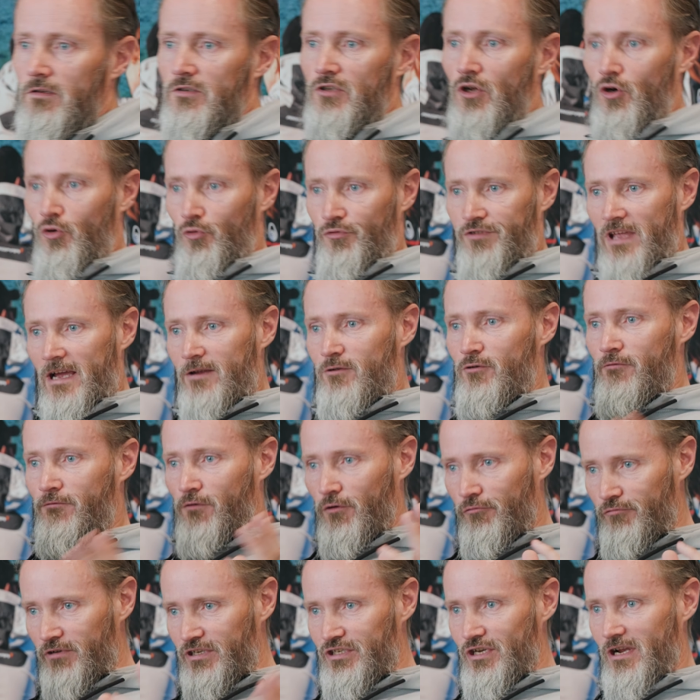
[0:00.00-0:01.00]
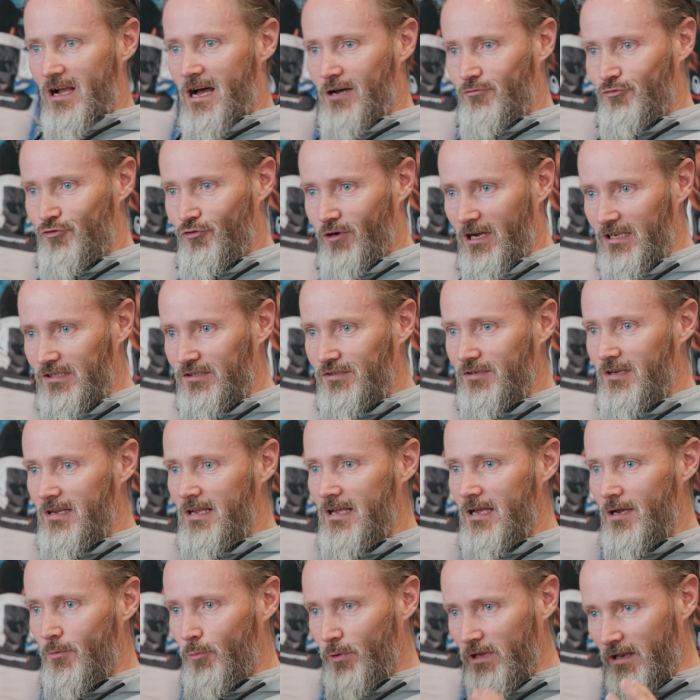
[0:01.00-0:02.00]
So thank you for reaching out to us.
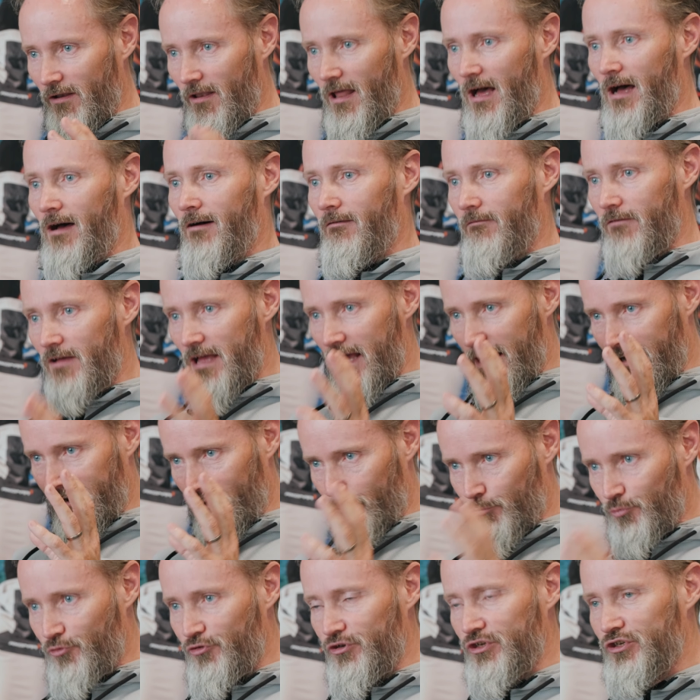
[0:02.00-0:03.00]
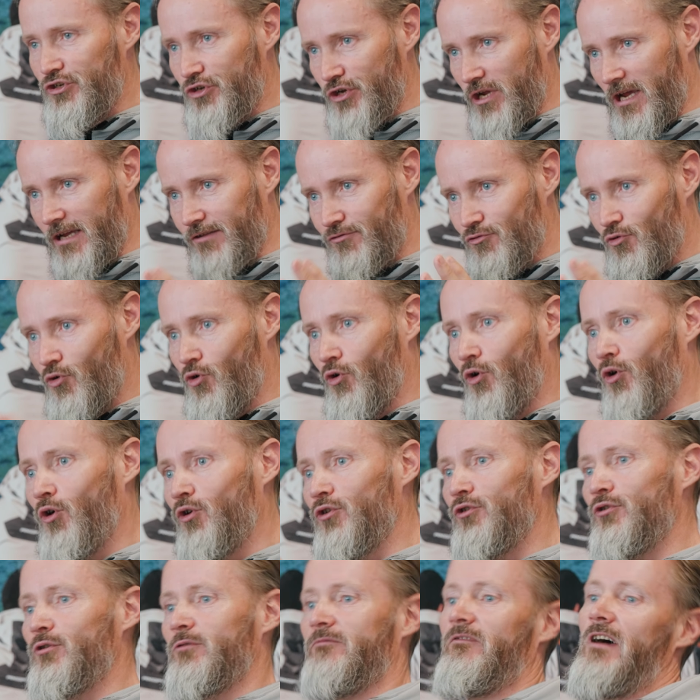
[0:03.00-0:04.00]
We love and appreciate all
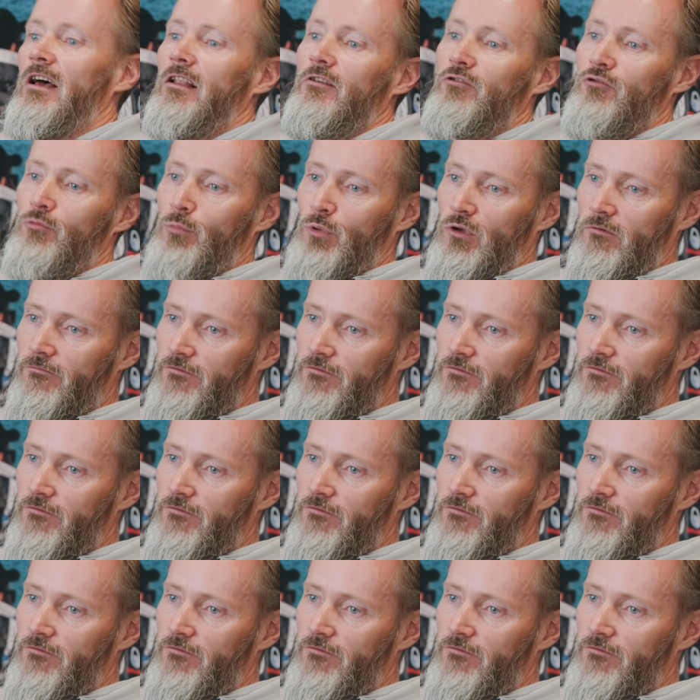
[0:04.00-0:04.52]
your valuable